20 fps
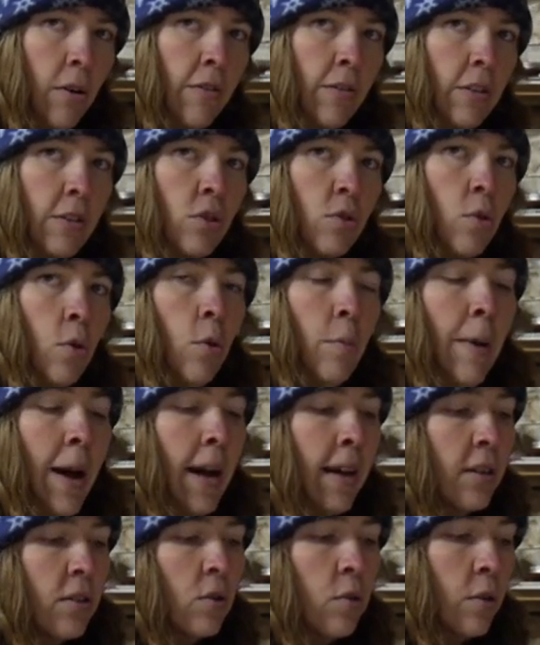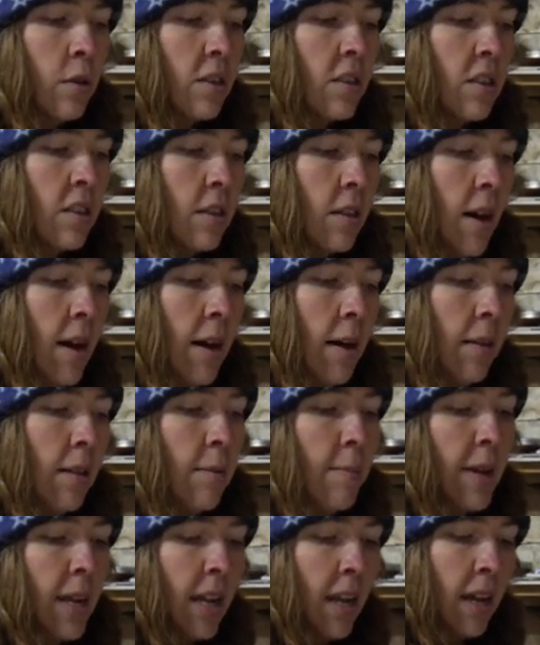If you scroll back towards uh, the
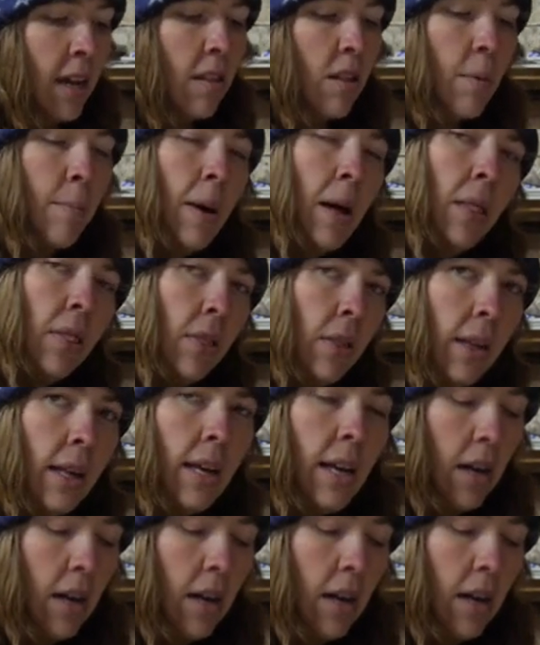beginning of the month,